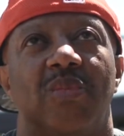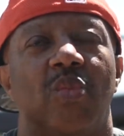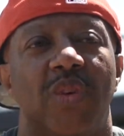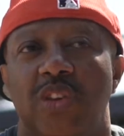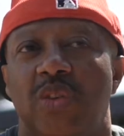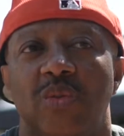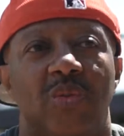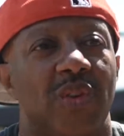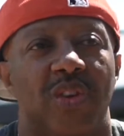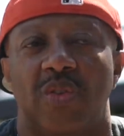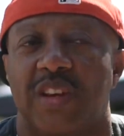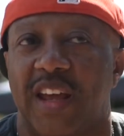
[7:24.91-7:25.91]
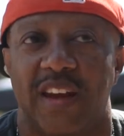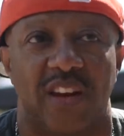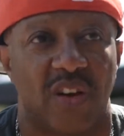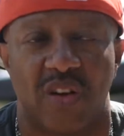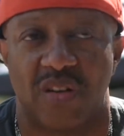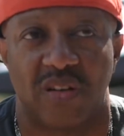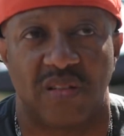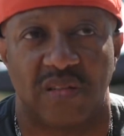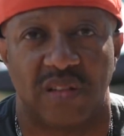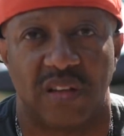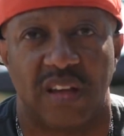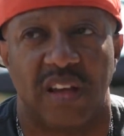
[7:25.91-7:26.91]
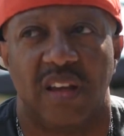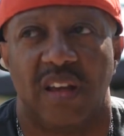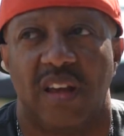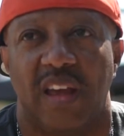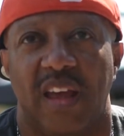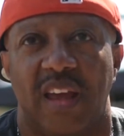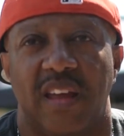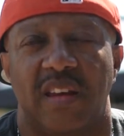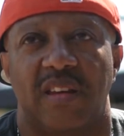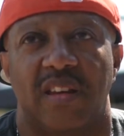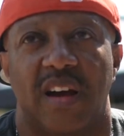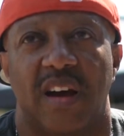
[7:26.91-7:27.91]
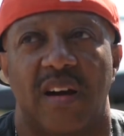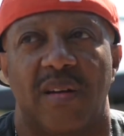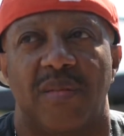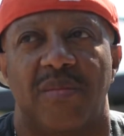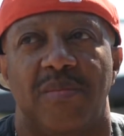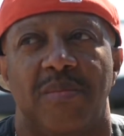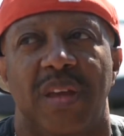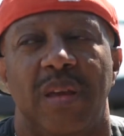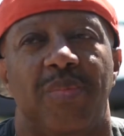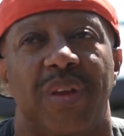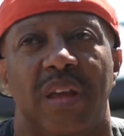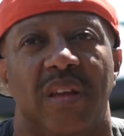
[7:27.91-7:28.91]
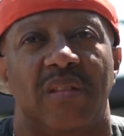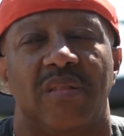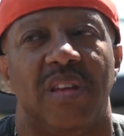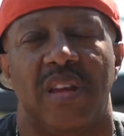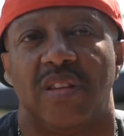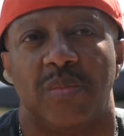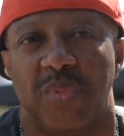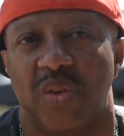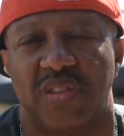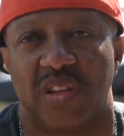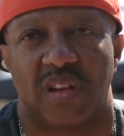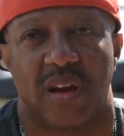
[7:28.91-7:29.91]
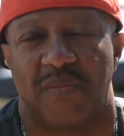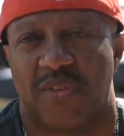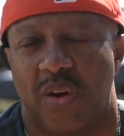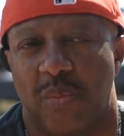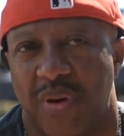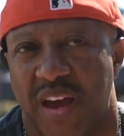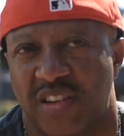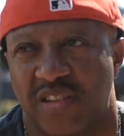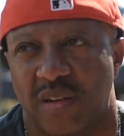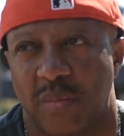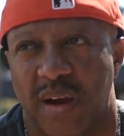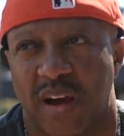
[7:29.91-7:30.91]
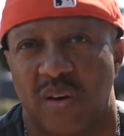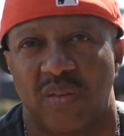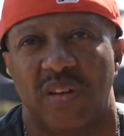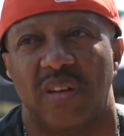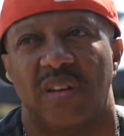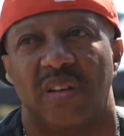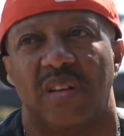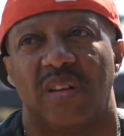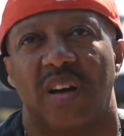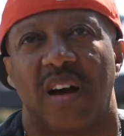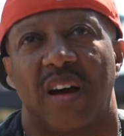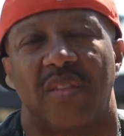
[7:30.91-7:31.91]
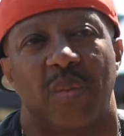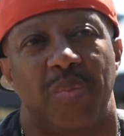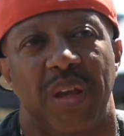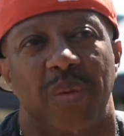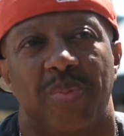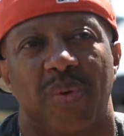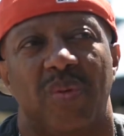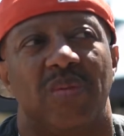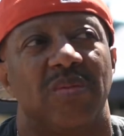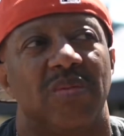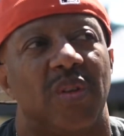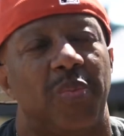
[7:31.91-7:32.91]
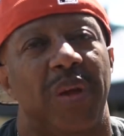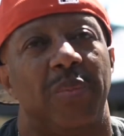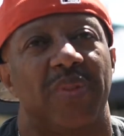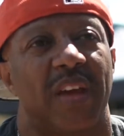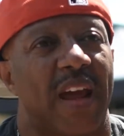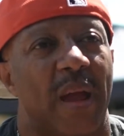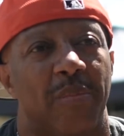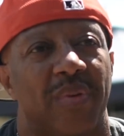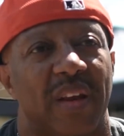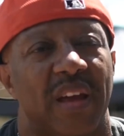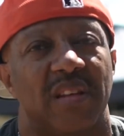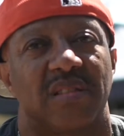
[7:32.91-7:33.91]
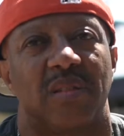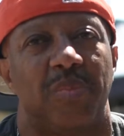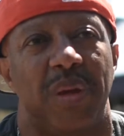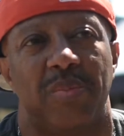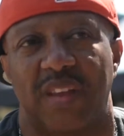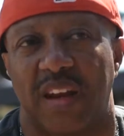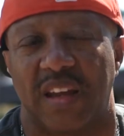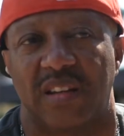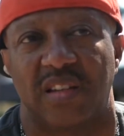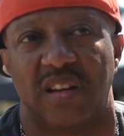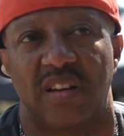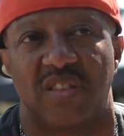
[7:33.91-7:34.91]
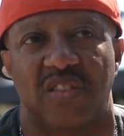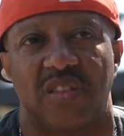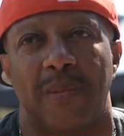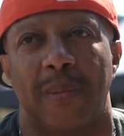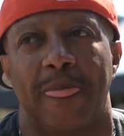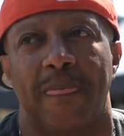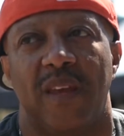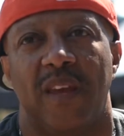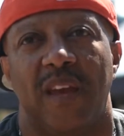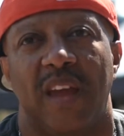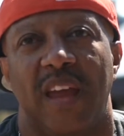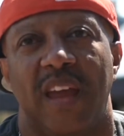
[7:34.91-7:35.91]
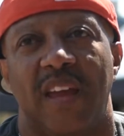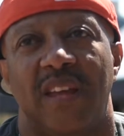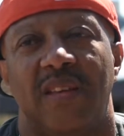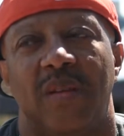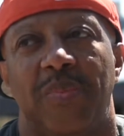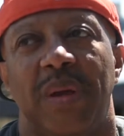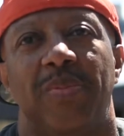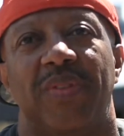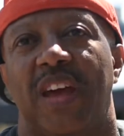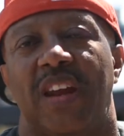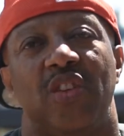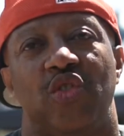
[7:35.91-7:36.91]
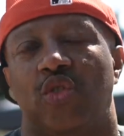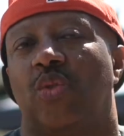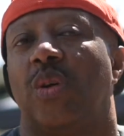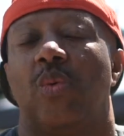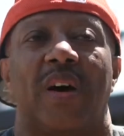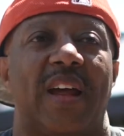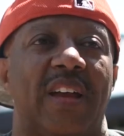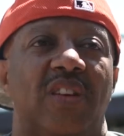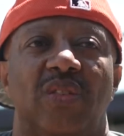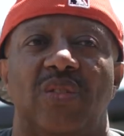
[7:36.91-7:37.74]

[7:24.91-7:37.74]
when you're dead and gone. And me being into music, I'm very passionate about the people that I bless, the people that I touch, and the people that enjoy what I do.